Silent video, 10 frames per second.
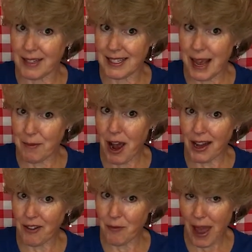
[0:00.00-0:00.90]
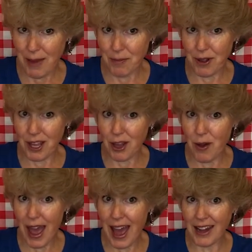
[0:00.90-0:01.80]
same kind of paper that you
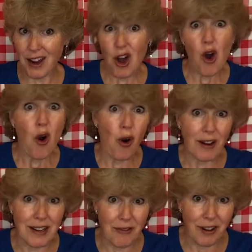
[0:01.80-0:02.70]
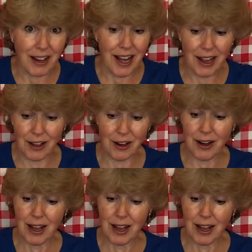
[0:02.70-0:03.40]
had, or a different color.